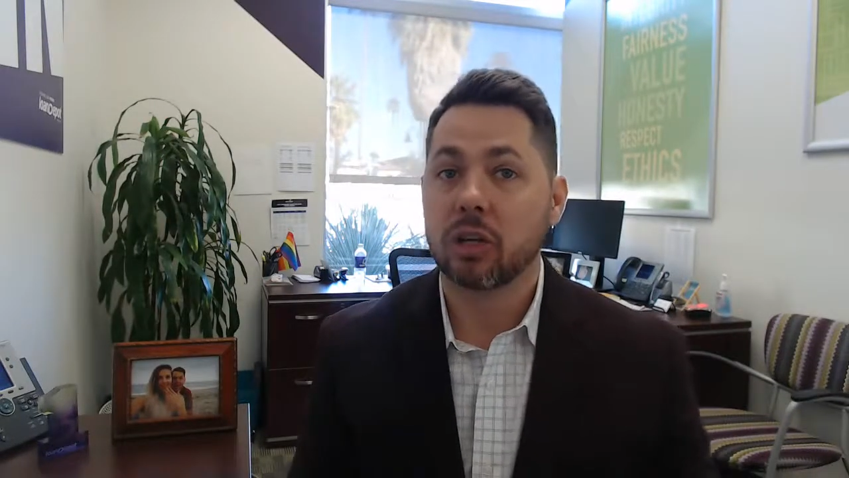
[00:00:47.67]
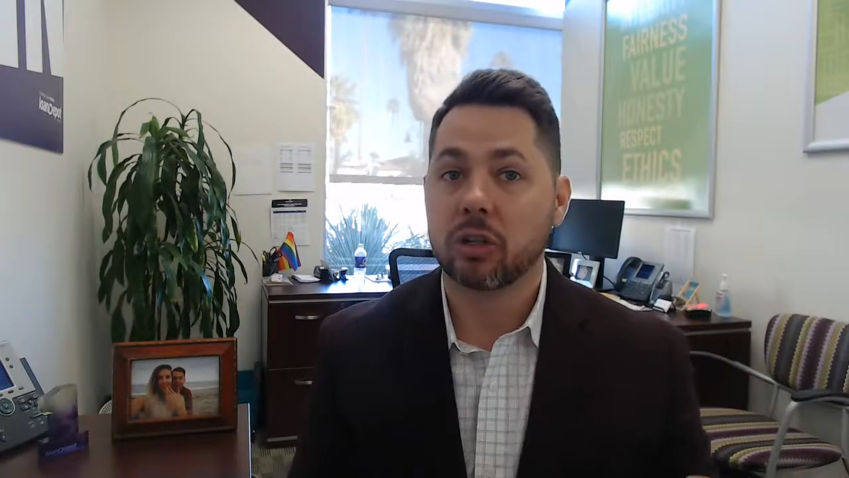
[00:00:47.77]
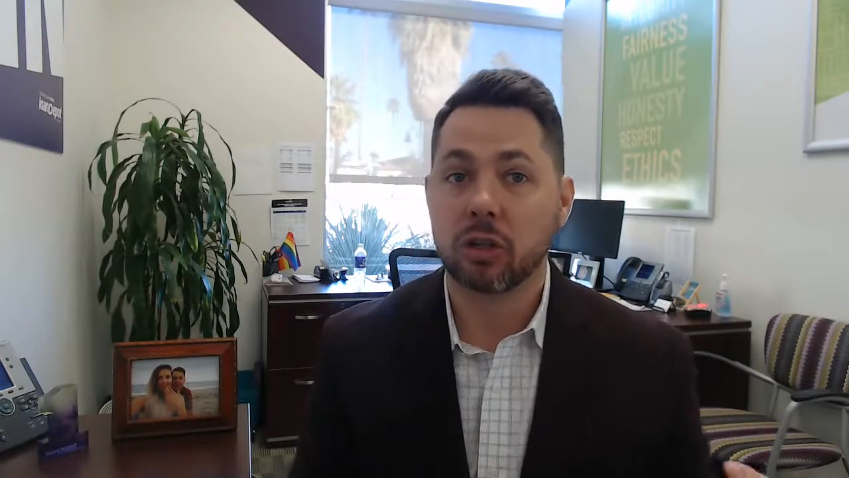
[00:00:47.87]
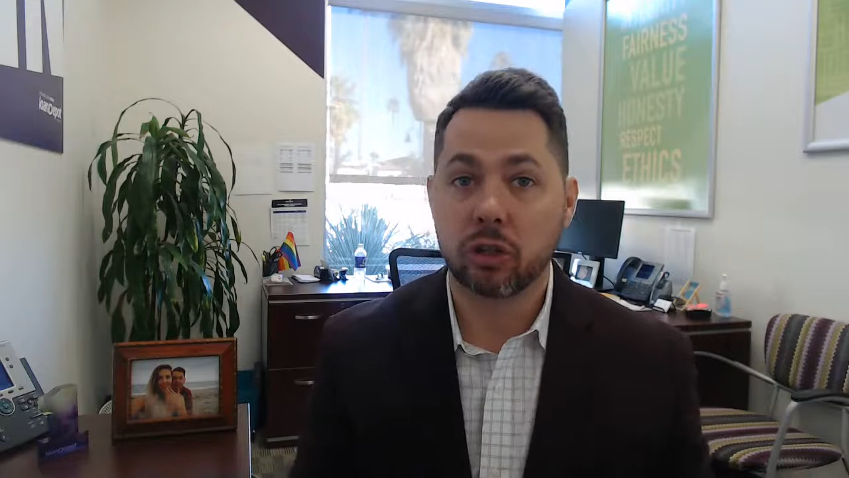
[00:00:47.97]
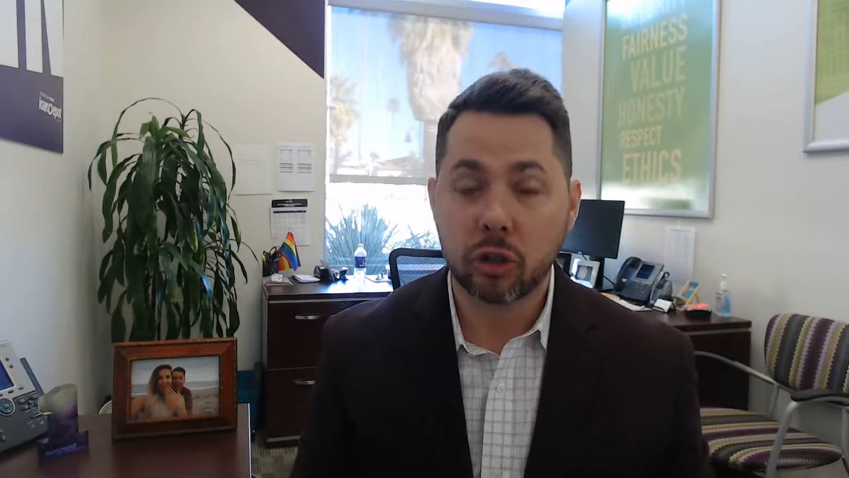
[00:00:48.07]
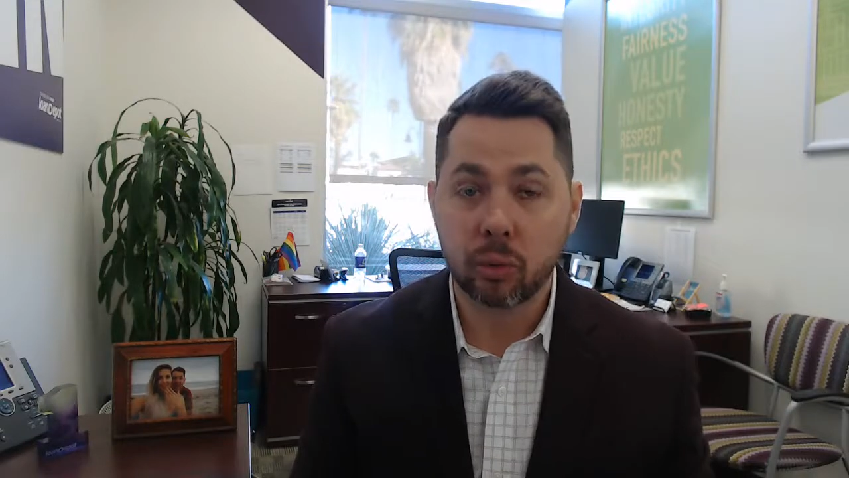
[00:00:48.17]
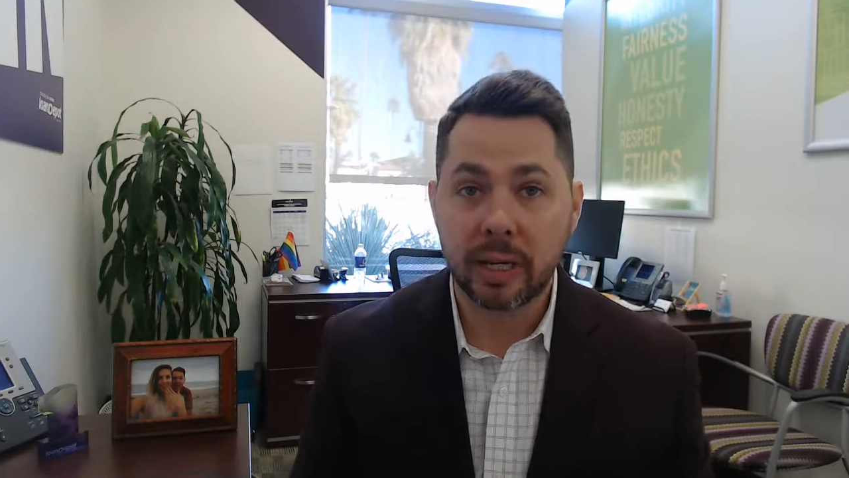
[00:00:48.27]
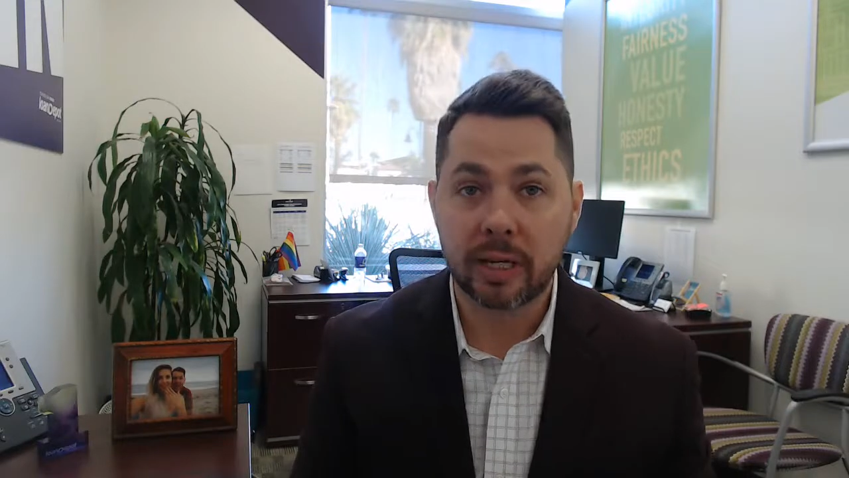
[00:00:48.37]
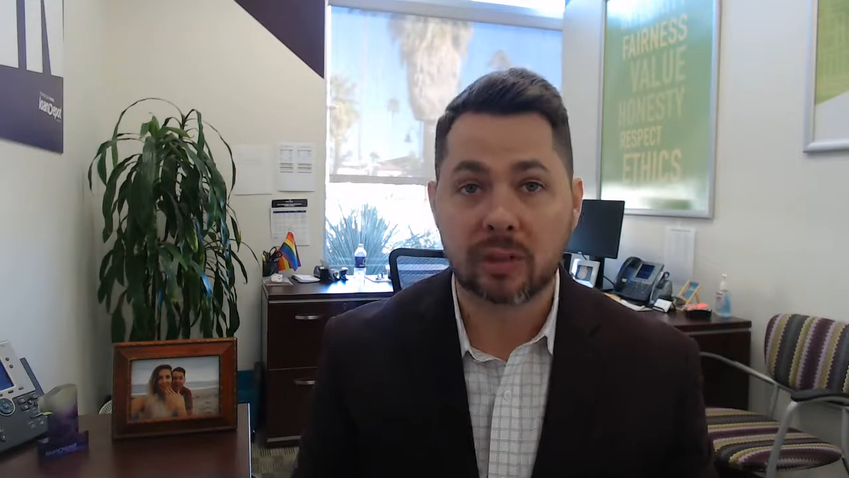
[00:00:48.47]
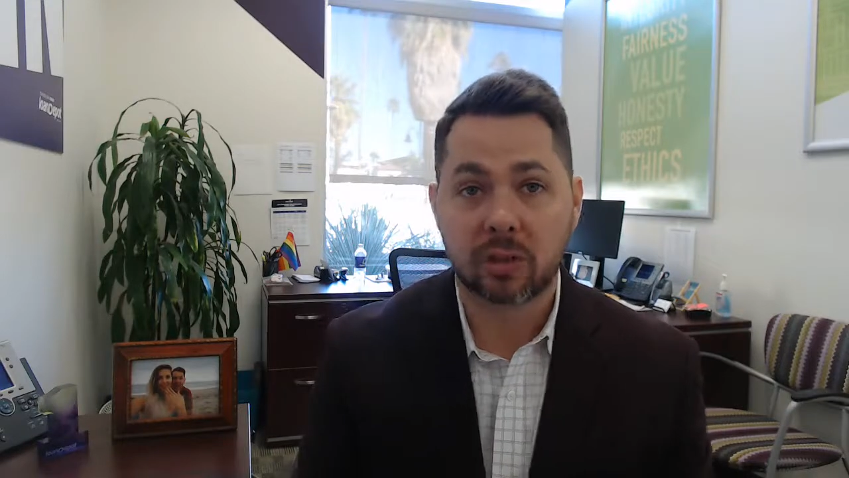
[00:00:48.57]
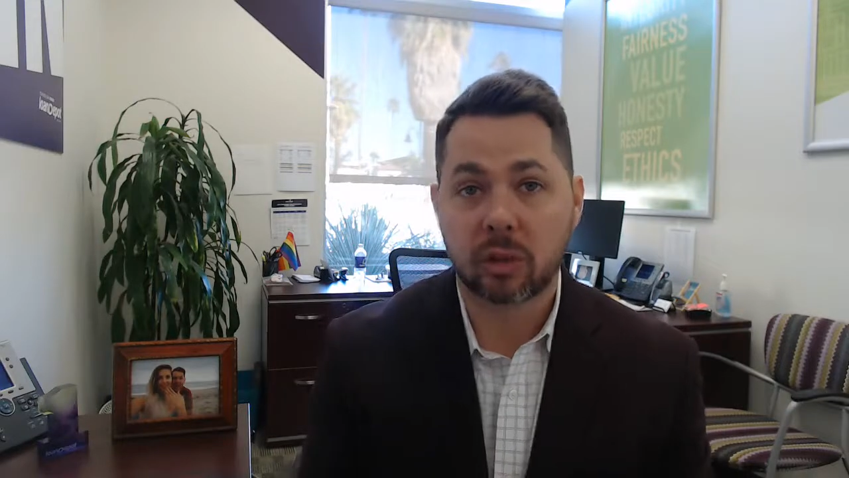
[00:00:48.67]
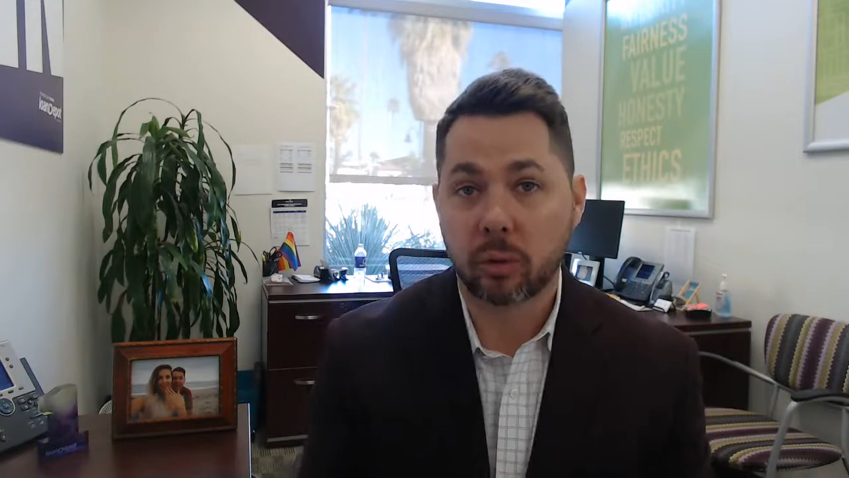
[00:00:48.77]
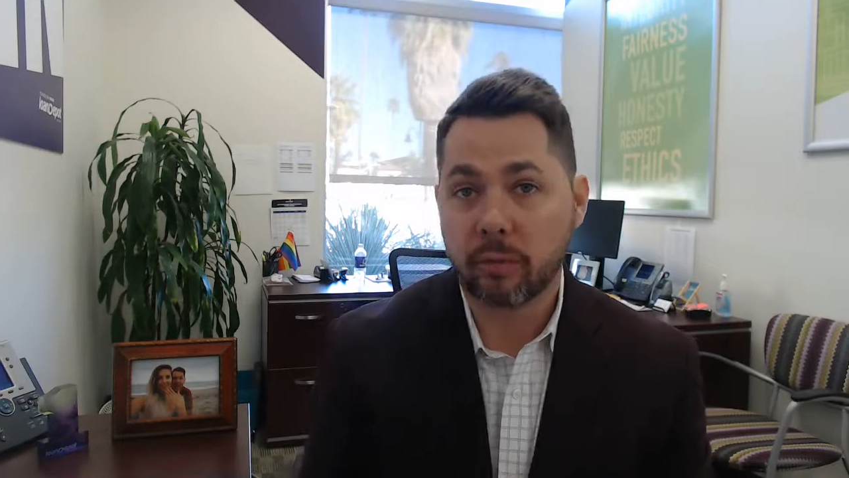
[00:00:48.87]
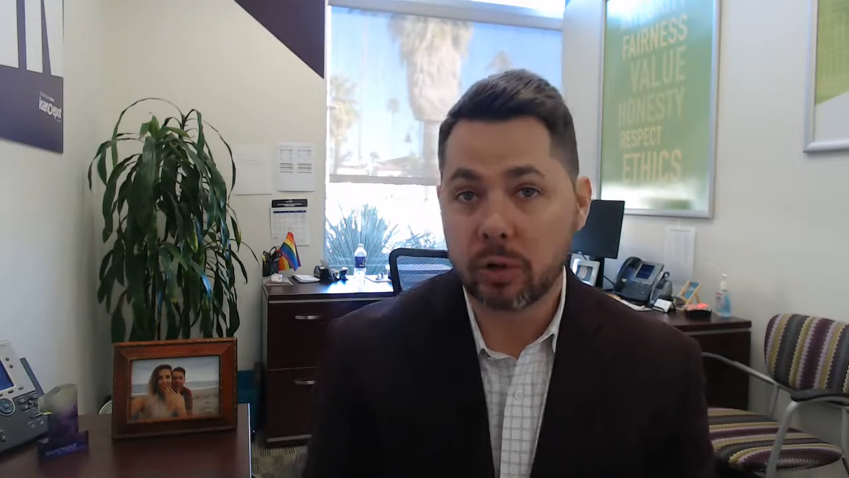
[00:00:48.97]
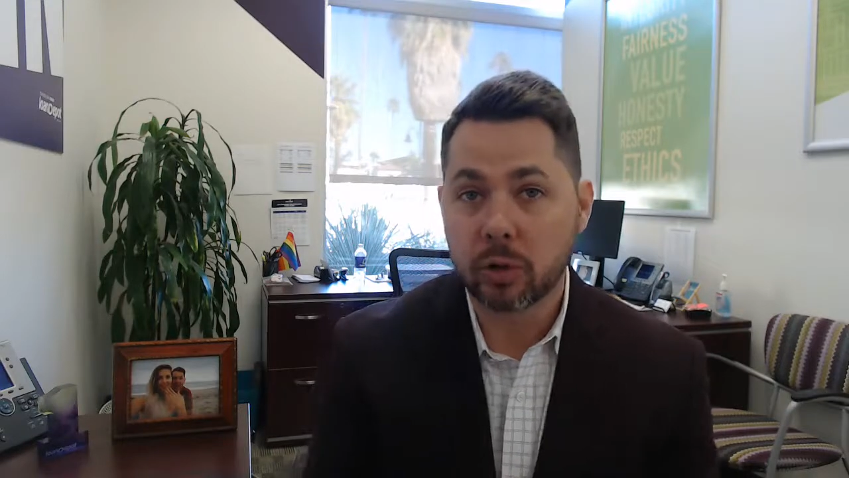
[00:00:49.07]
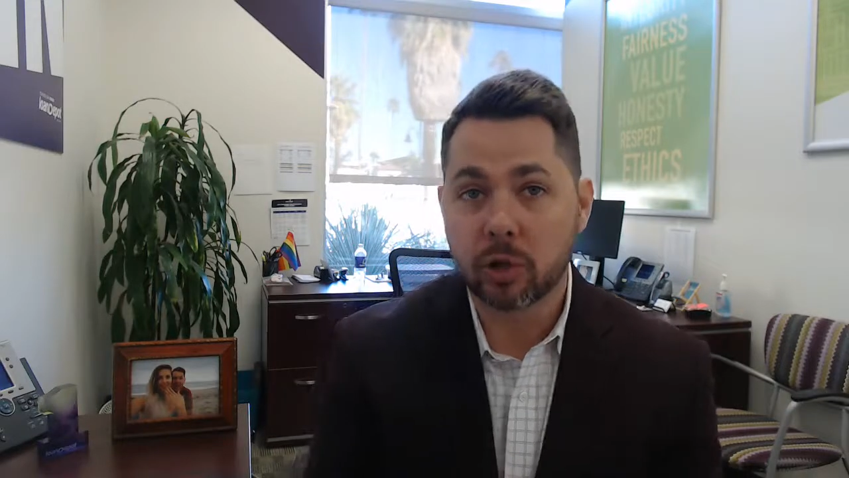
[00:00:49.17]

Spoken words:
to 2 weeks to review